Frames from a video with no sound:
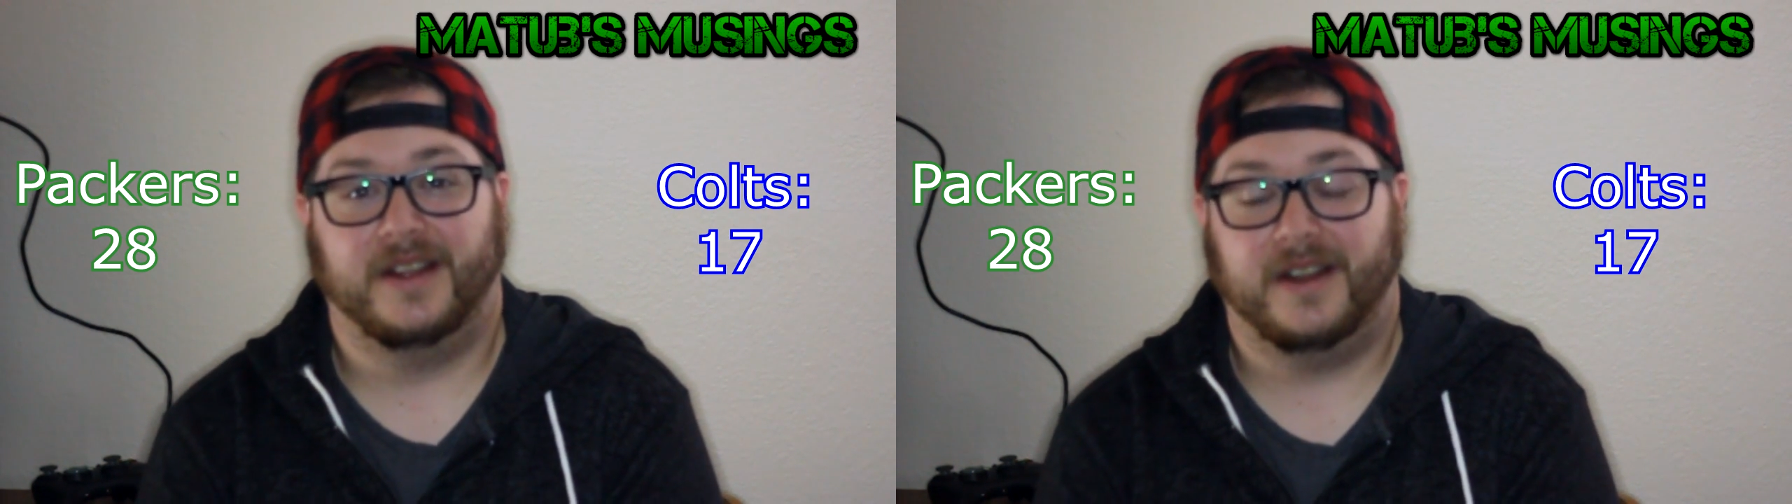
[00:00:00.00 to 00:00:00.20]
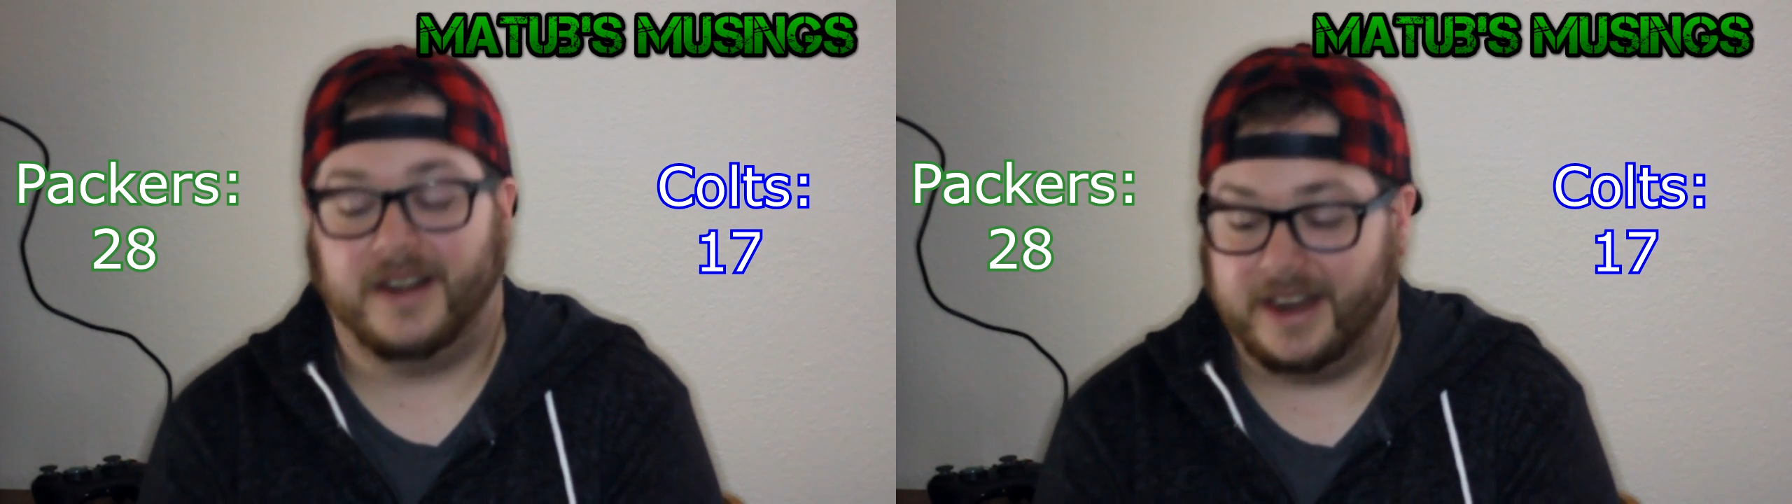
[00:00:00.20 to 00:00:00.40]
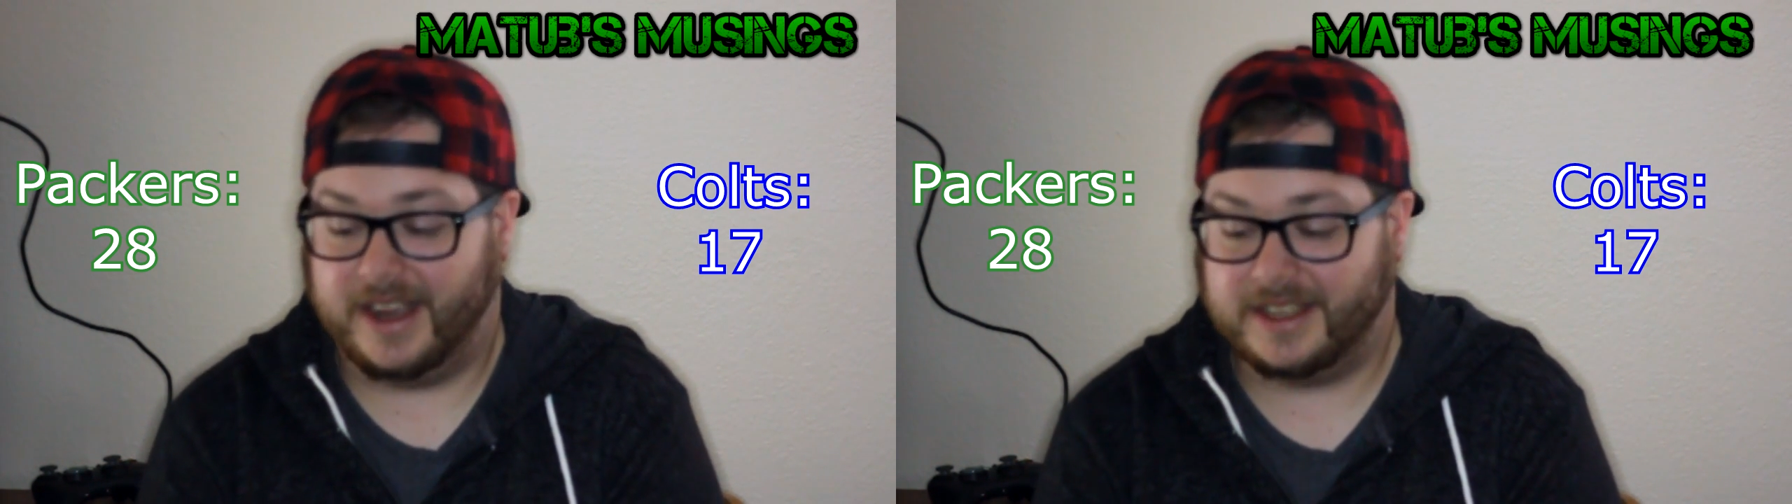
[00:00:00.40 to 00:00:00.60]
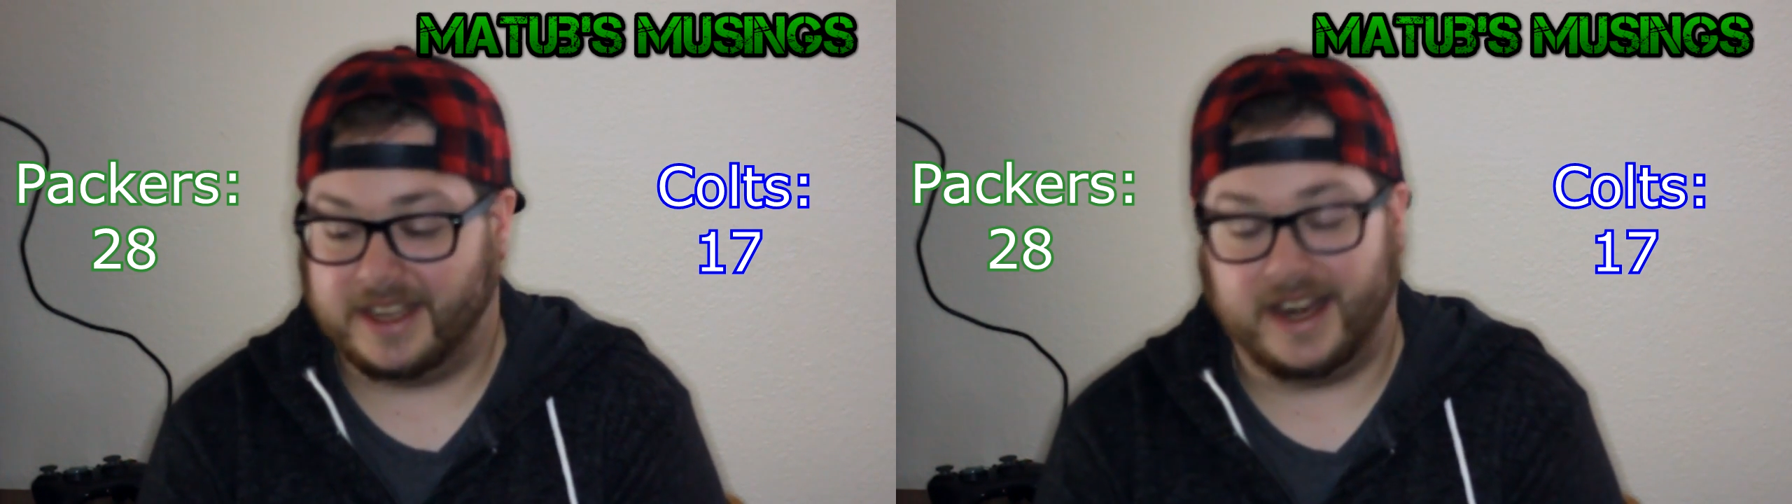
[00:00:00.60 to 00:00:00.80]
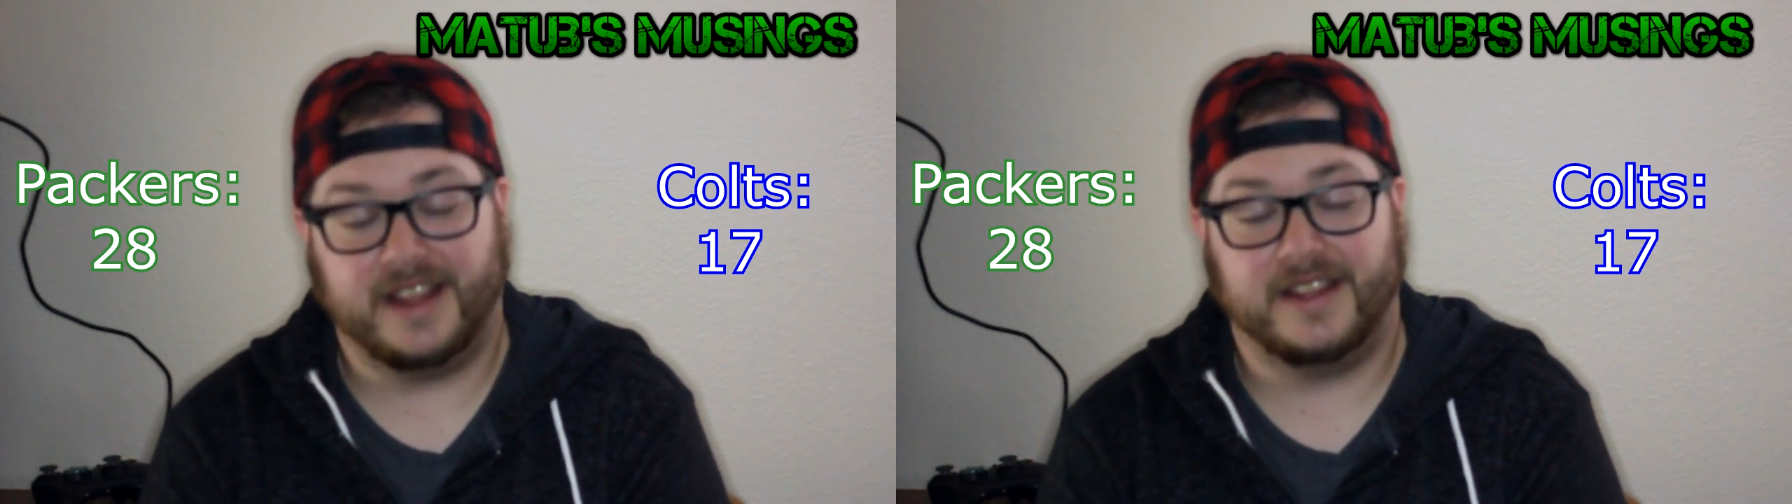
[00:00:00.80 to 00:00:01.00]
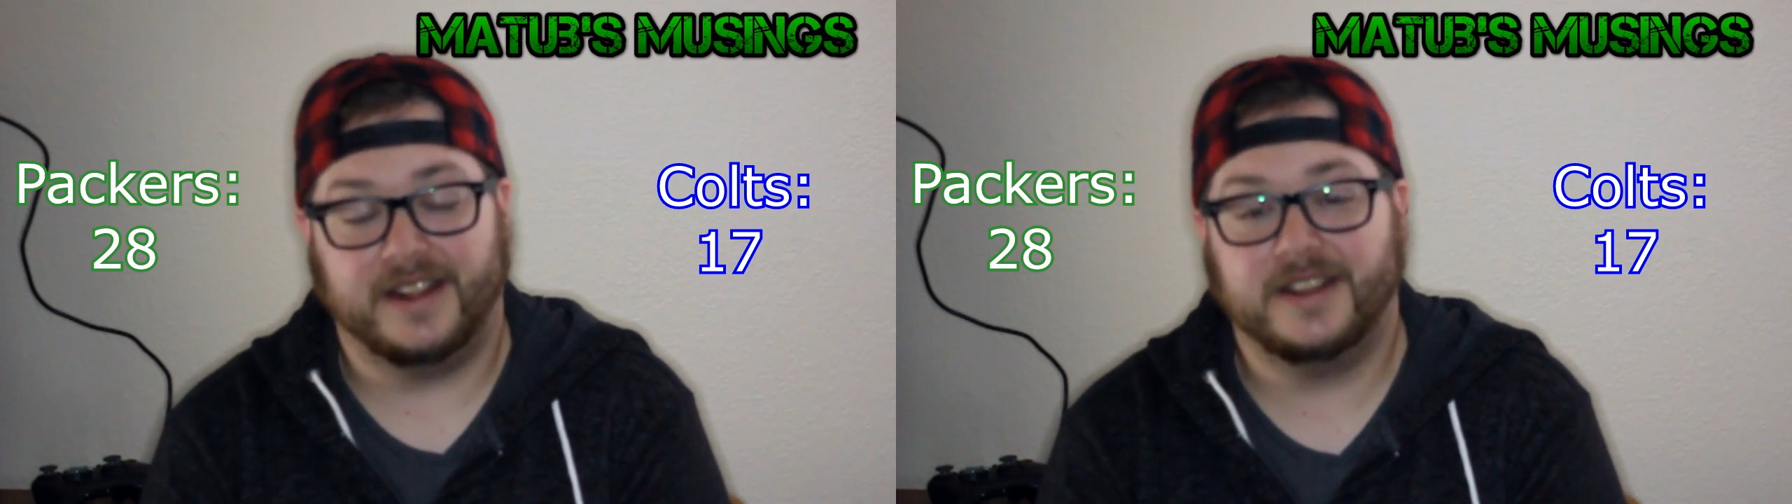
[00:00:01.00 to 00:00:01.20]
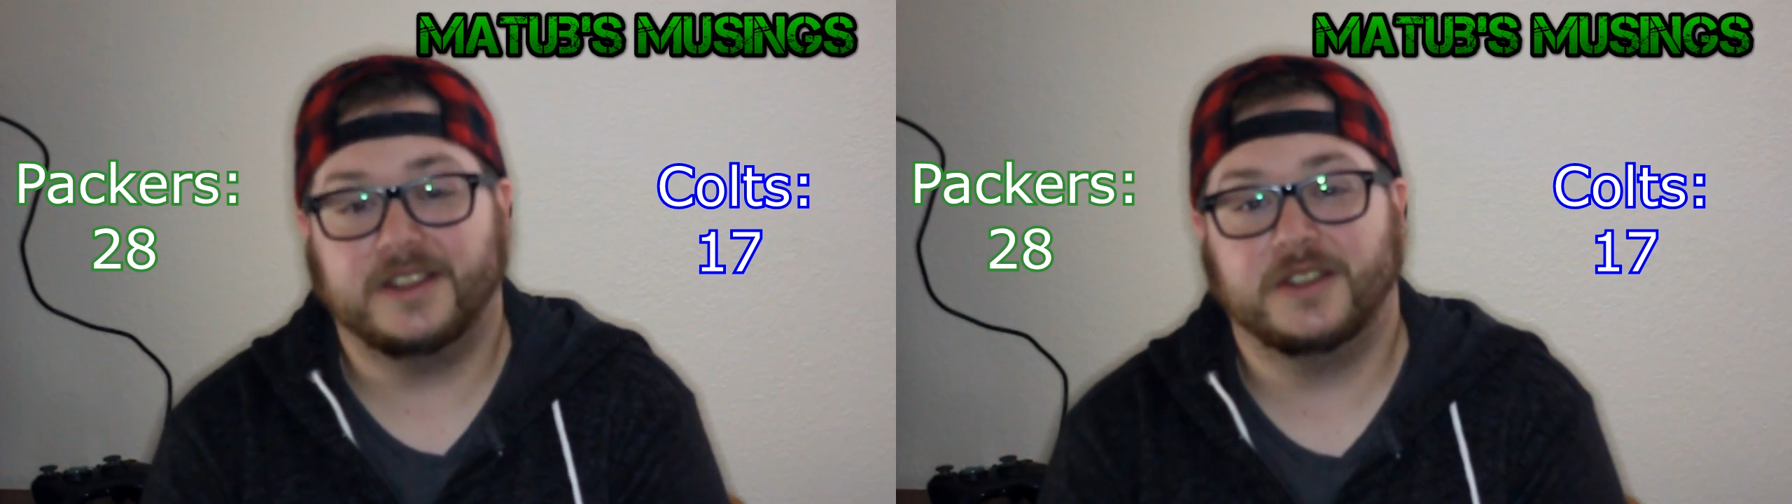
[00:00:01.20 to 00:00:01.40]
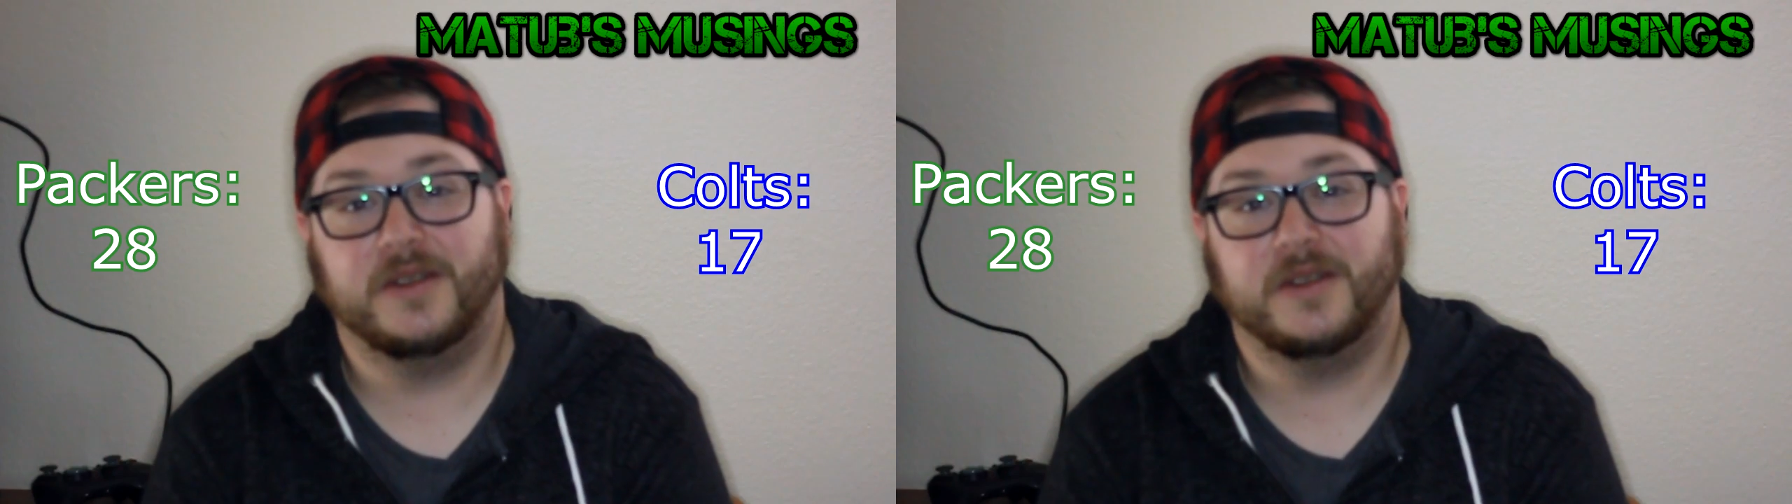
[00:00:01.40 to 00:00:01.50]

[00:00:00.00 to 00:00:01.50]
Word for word: Alright, guys, and I think this is